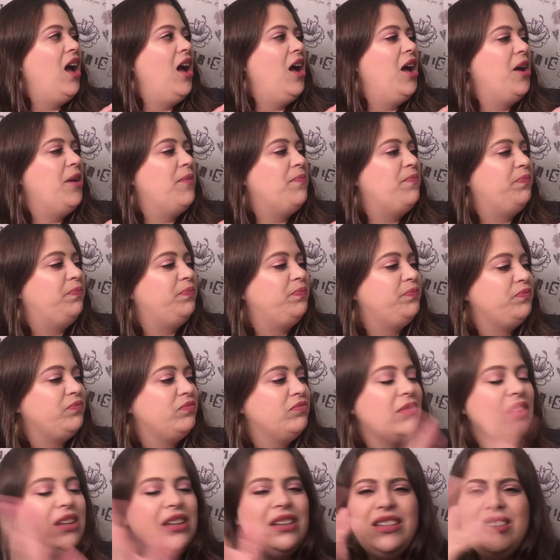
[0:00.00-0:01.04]
Um,
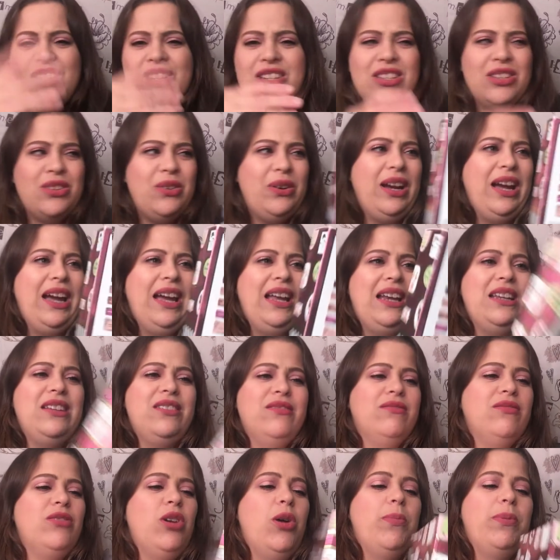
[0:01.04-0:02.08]
let's just go ahead
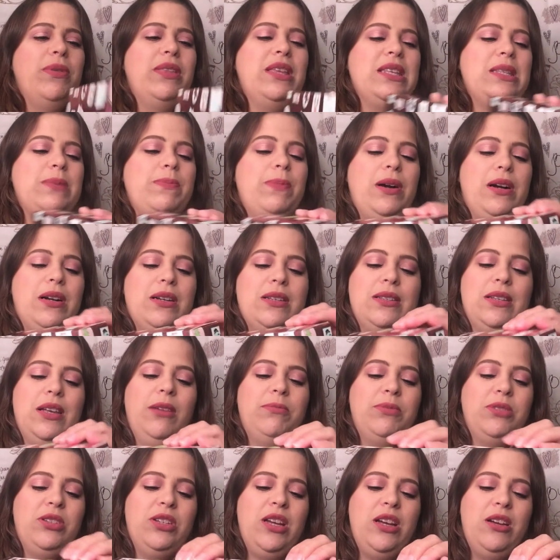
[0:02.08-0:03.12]
and open this box
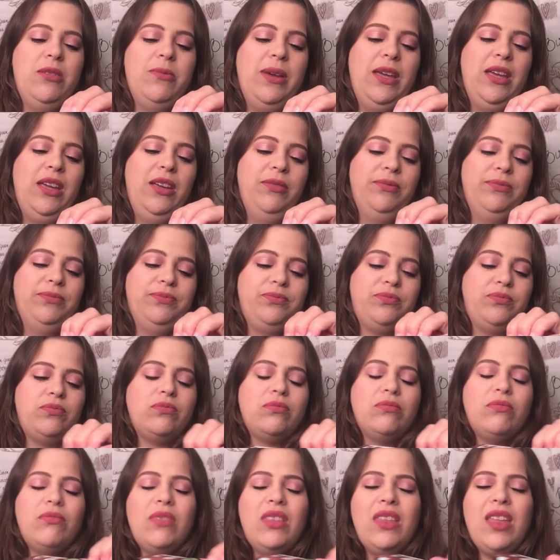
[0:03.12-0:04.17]
up, shall we?
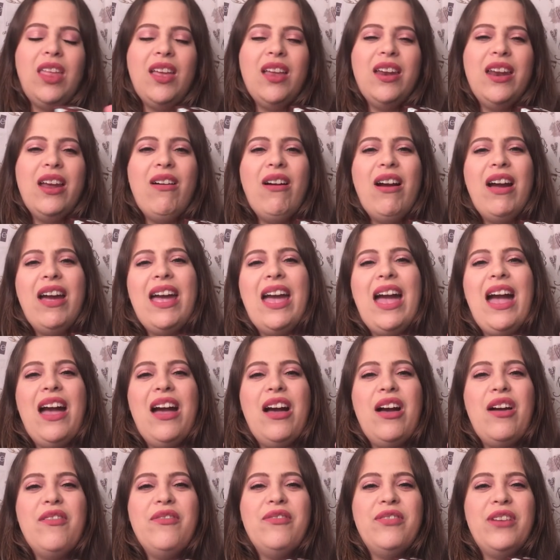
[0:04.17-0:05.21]
Now I
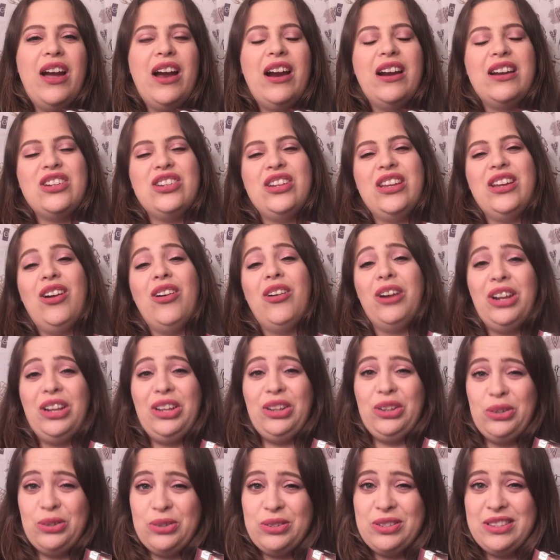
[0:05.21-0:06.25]
have actually already
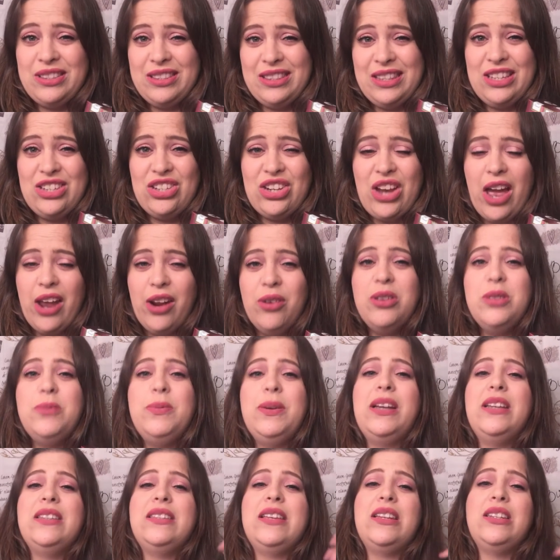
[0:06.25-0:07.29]
used these shadows
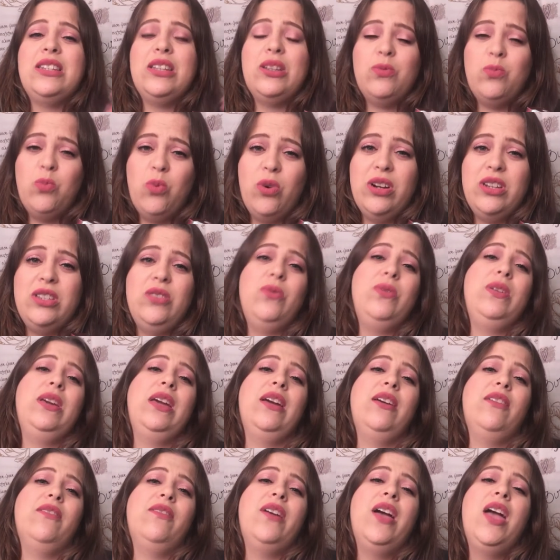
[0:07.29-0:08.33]
because I did want to
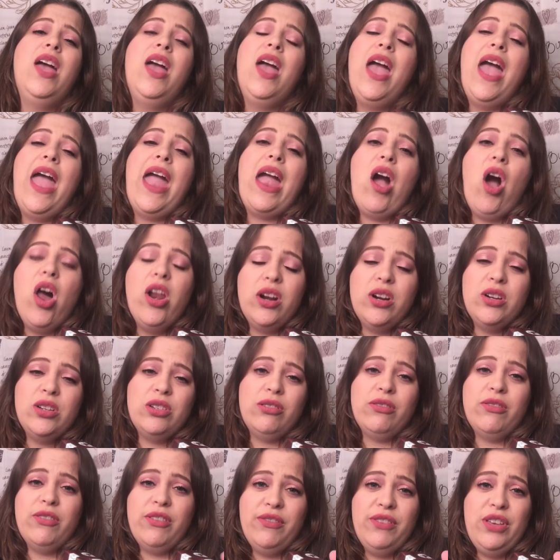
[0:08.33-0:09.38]
give a honest
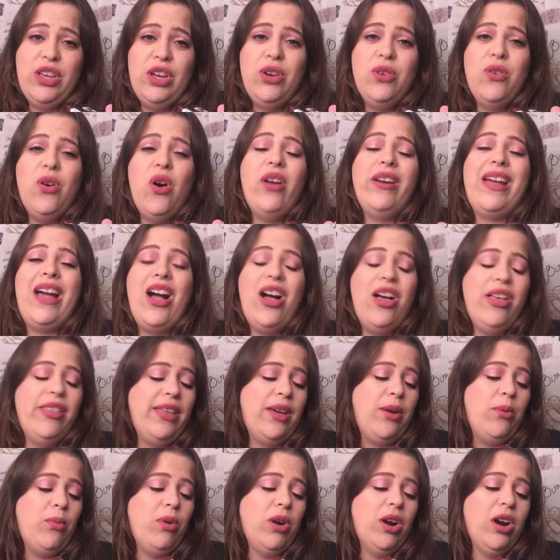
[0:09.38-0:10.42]
review on how
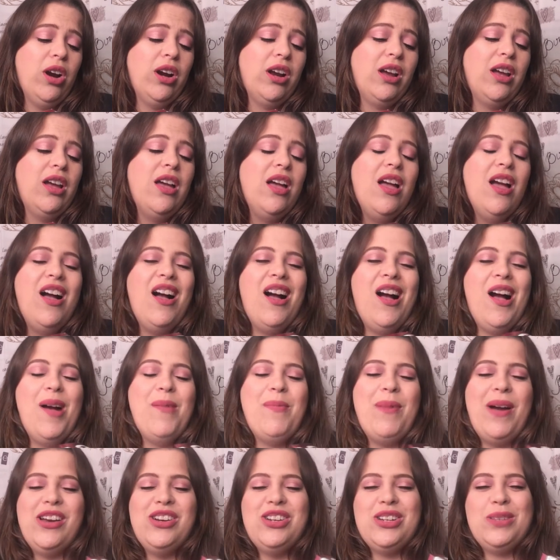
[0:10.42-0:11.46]
they work.
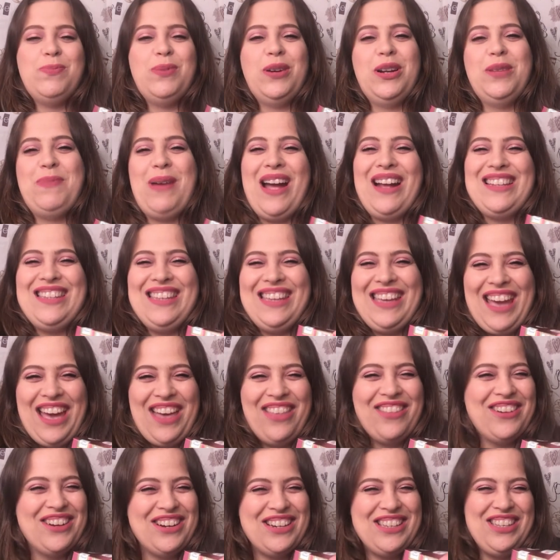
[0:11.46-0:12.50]
Um, I just put it back
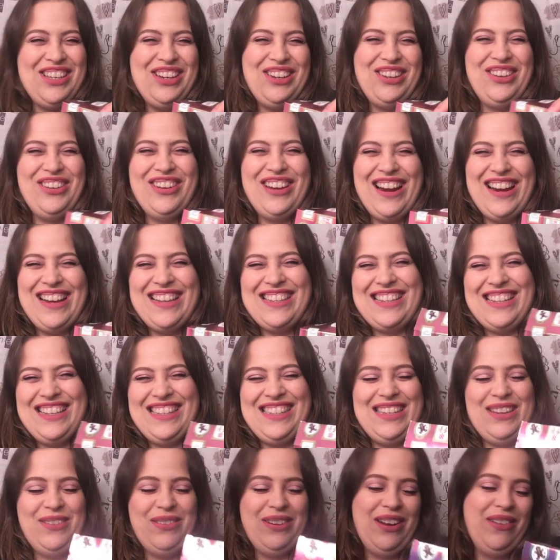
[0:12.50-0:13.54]
together so you guys could
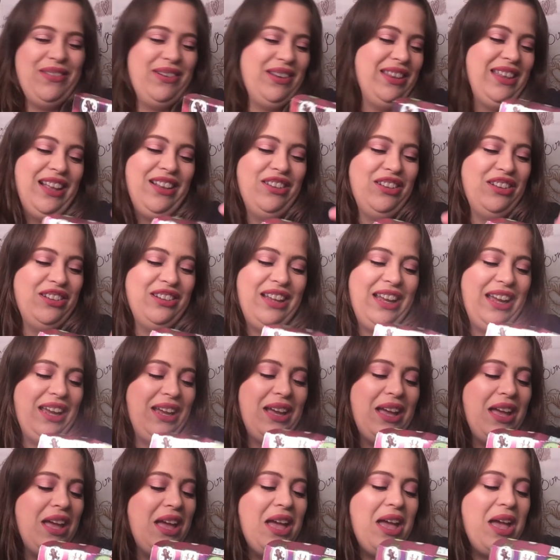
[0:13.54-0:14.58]
see what everything looked like.
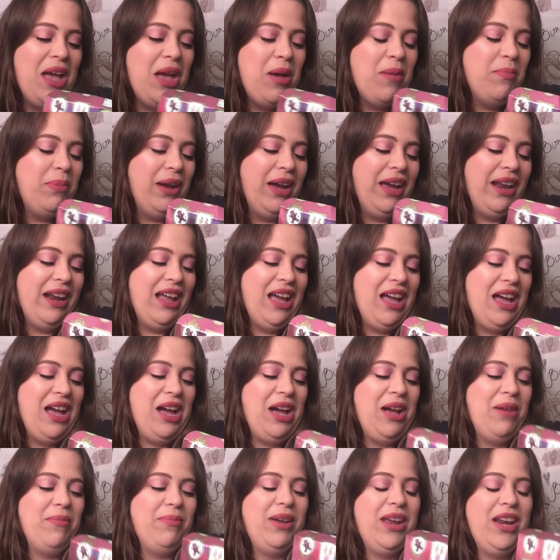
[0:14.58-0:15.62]
But
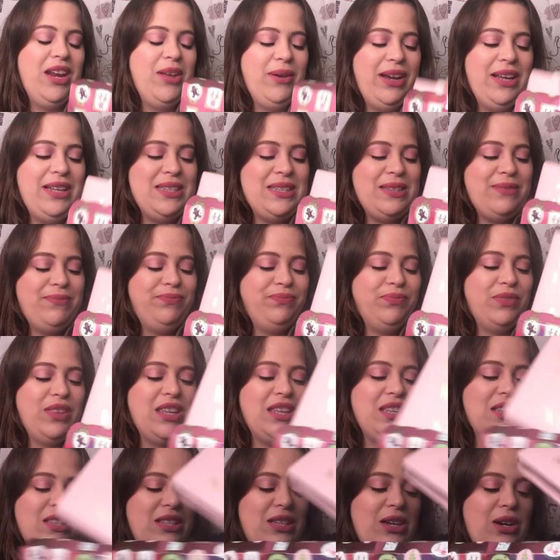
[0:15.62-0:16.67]
um, anyways,
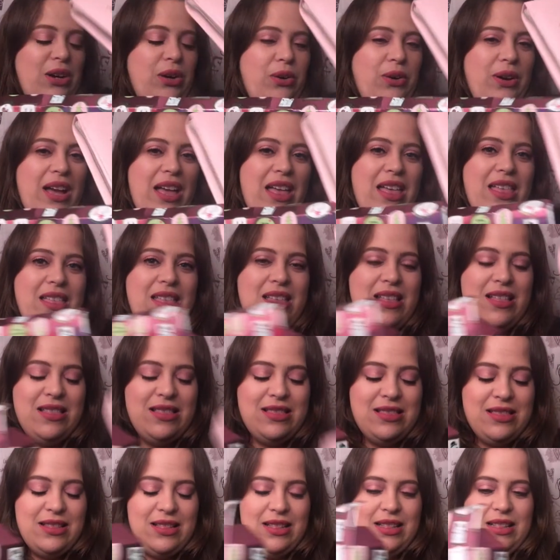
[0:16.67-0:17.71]
so
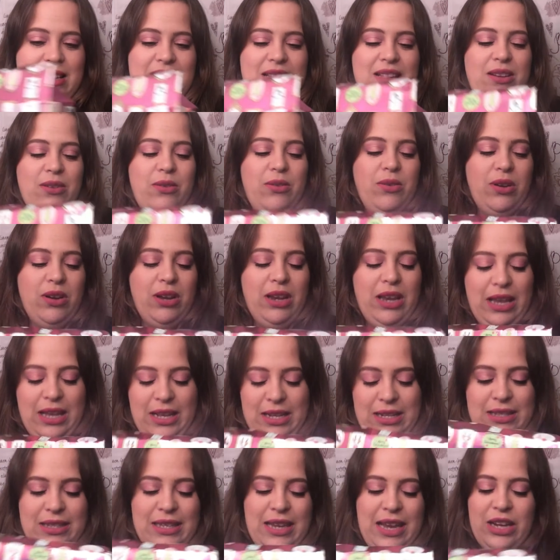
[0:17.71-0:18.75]

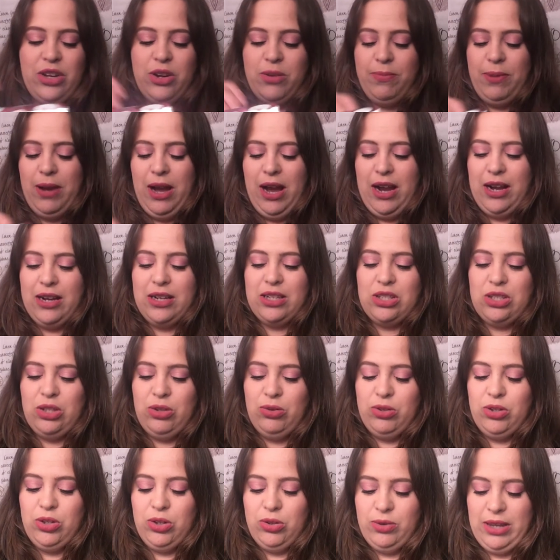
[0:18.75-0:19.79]
inside your box
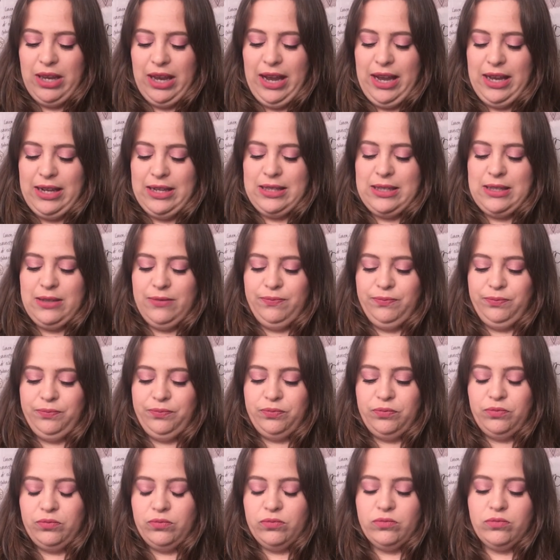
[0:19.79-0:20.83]
you do get
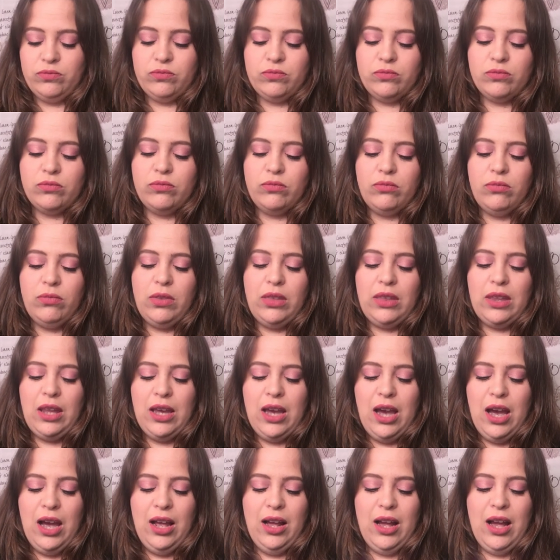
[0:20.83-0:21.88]

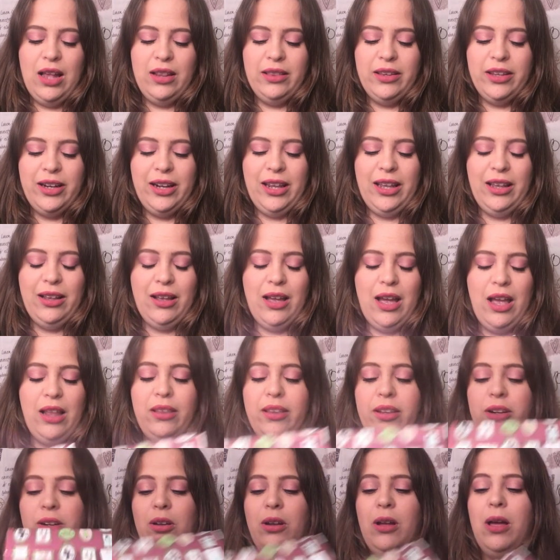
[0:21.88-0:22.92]
uh, a, little, a
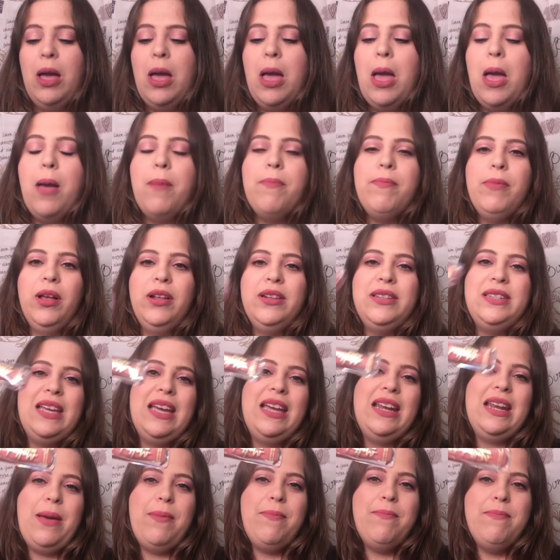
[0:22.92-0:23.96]
little
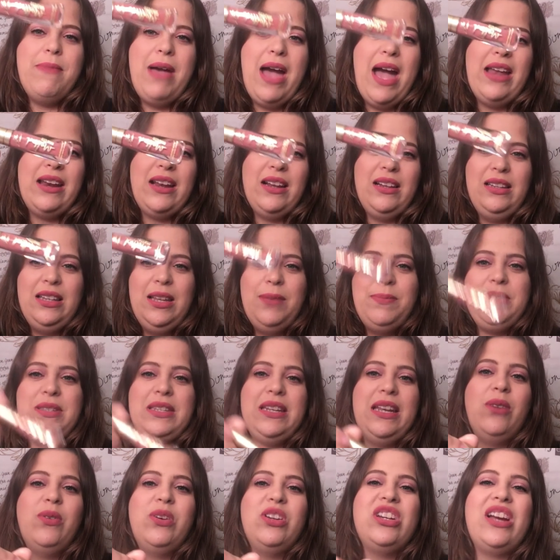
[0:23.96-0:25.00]
melted matte
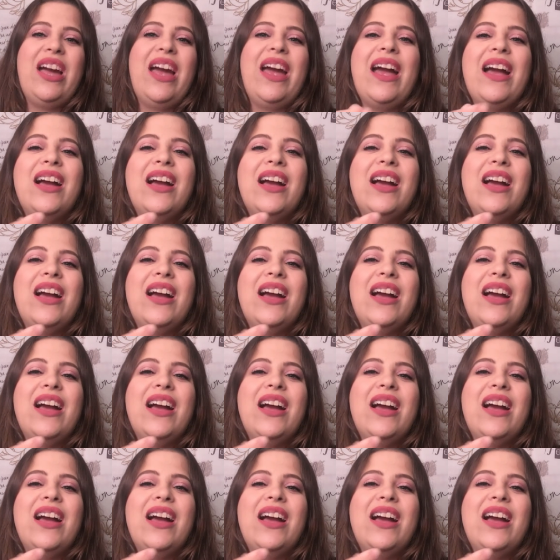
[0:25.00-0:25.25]
lipstick which I